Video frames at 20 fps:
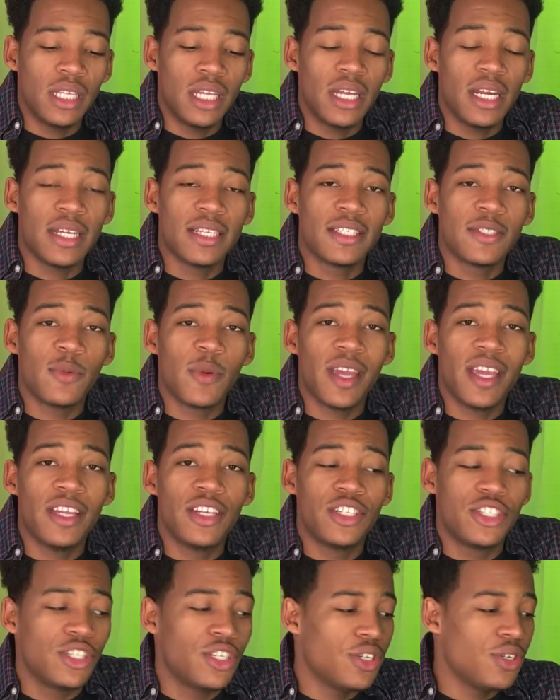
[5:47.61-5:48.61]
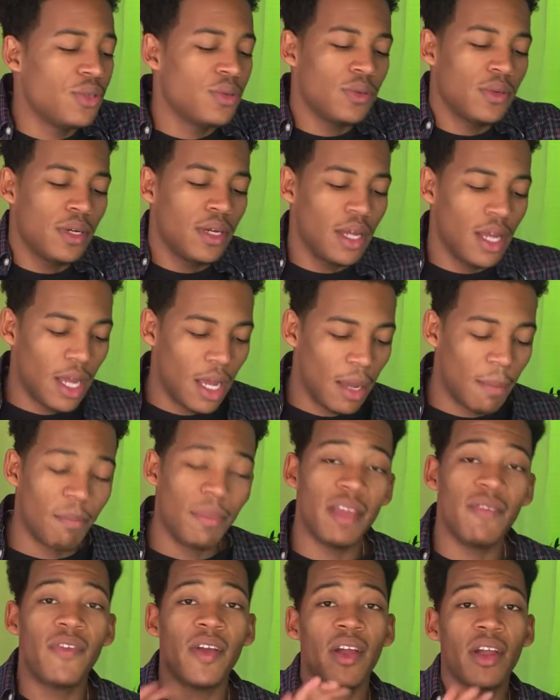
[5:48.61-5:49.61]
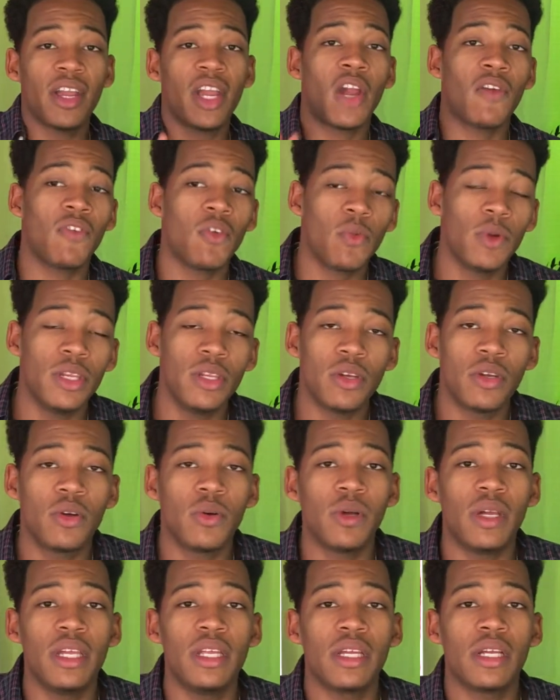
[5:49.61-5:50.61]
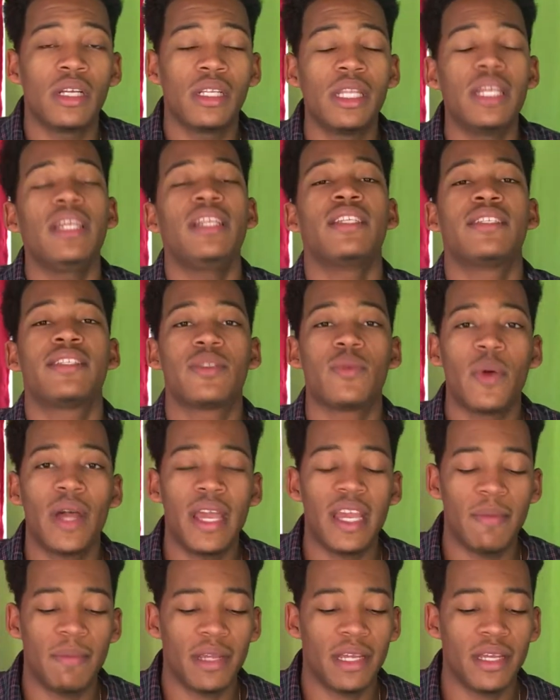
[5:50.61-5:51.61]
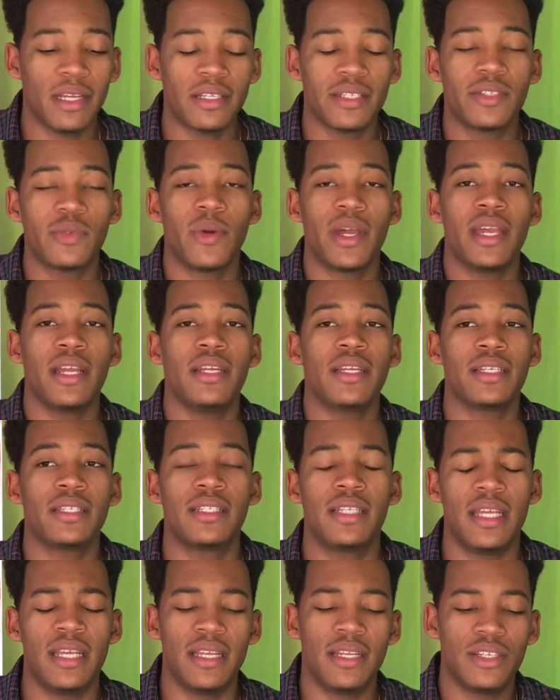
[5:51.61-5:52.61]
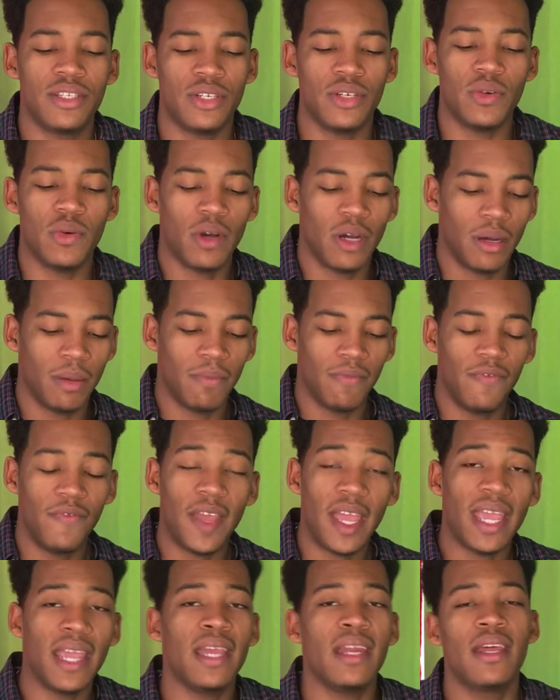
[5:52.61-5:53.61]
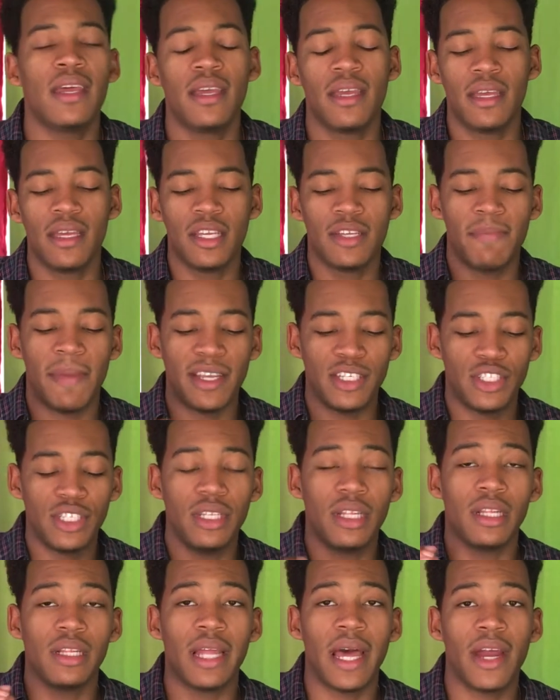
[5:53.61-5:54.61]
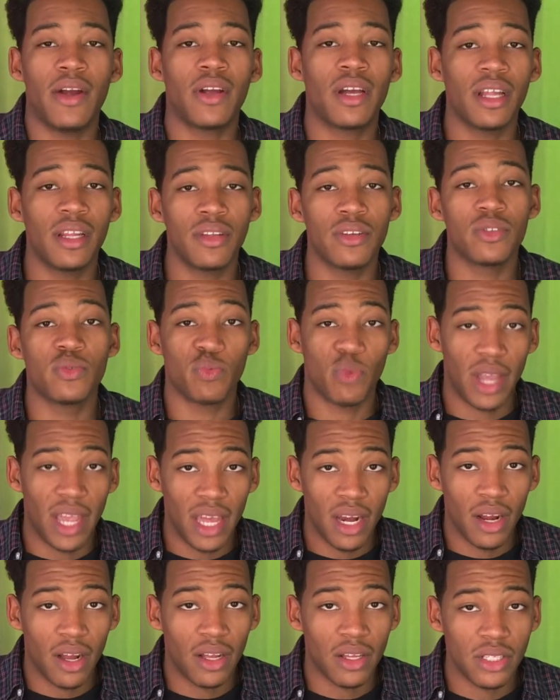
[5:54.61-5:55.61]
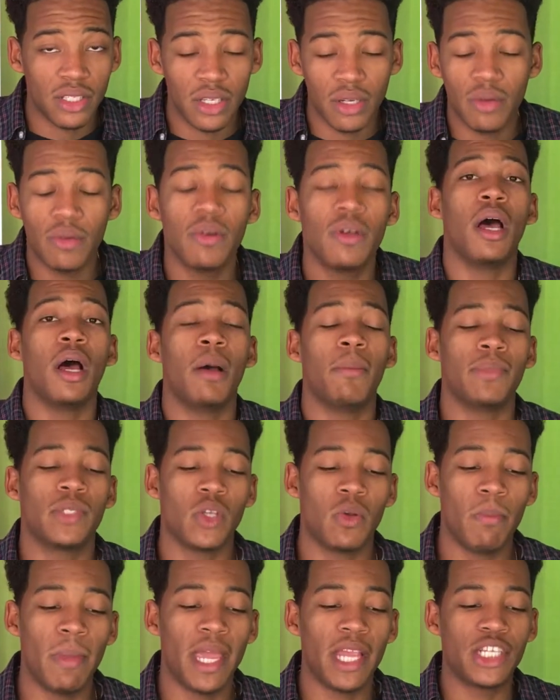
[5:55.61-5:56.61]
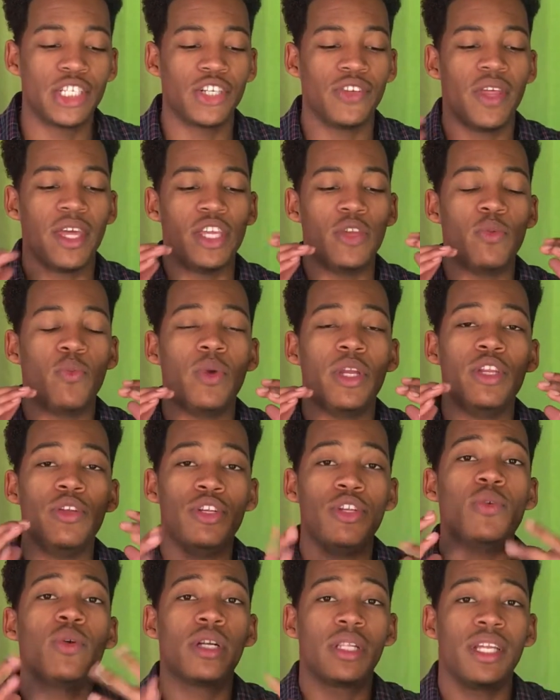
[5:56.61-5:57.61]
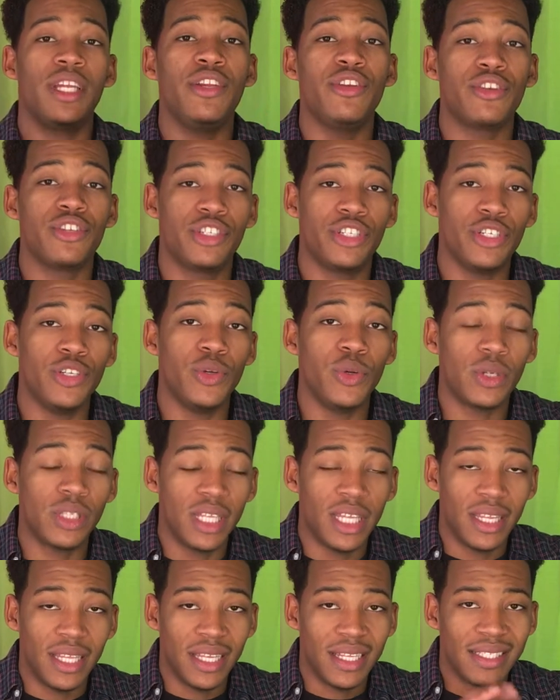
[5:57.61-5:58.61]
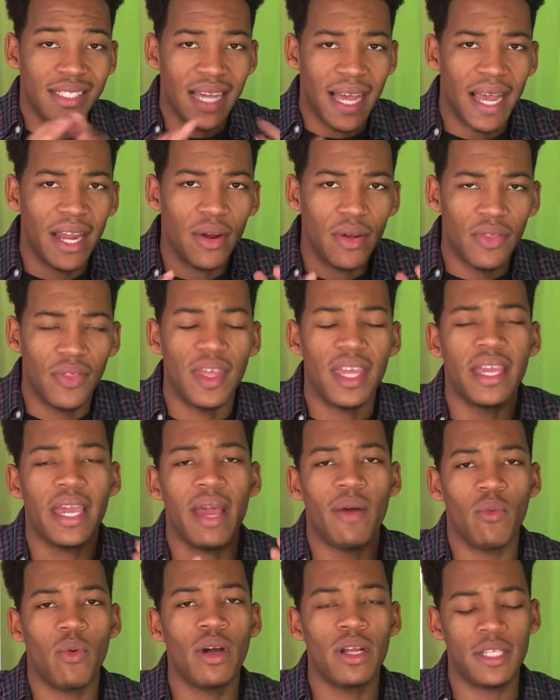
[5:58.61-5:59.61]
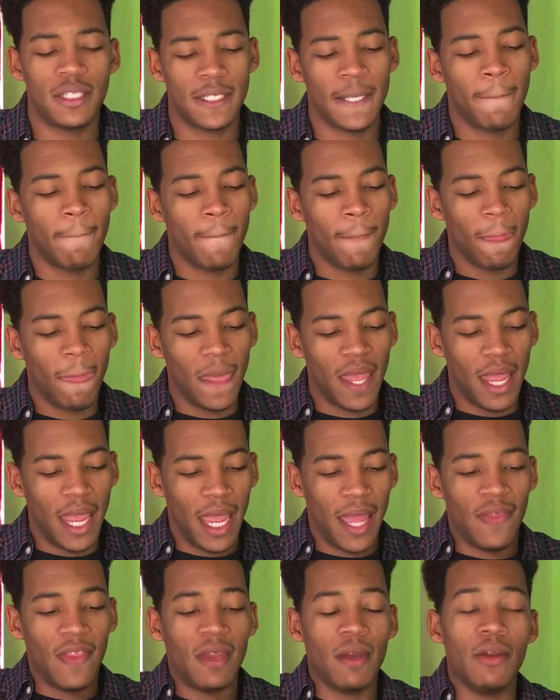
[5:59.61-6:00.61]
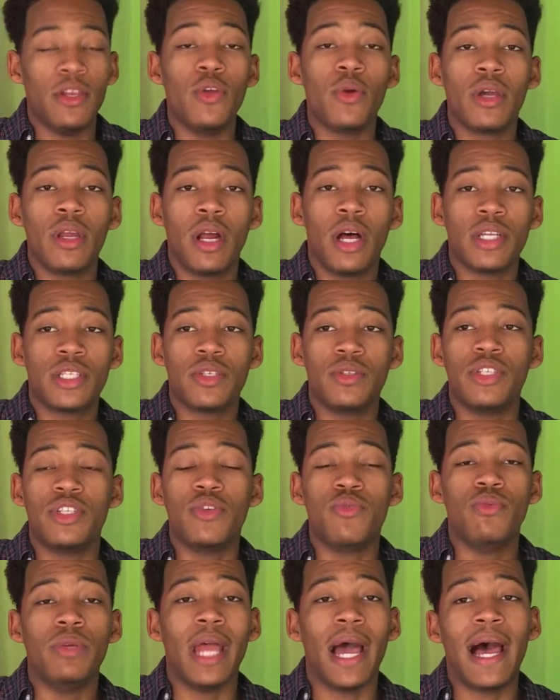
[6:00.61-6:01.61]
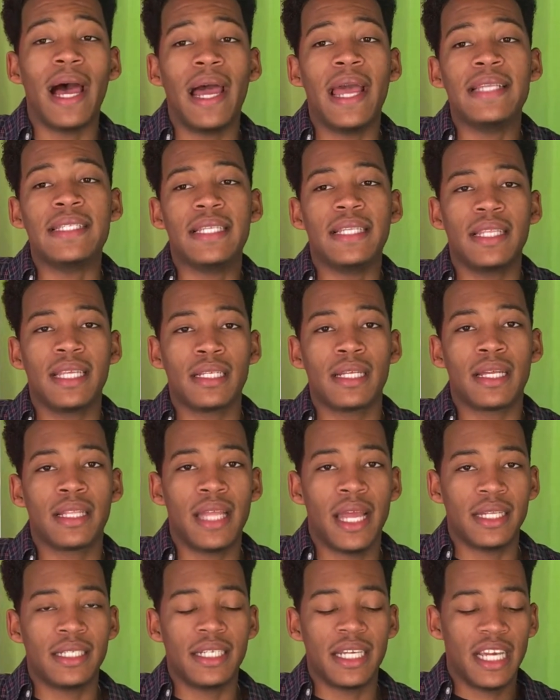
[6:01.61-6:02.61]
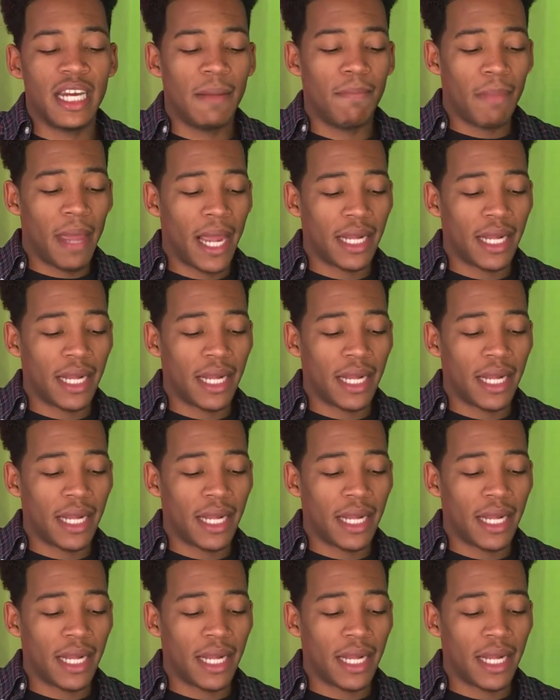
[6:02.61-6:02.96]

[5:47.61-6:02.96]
clean a suede shoe. Be very careful when you clean suede, because suede does tend to fade, especially the lighter colors, red also. So make sure that when you do clean your shoe, you clean the entire thing at once. And then you can also do dyes and things like that to get it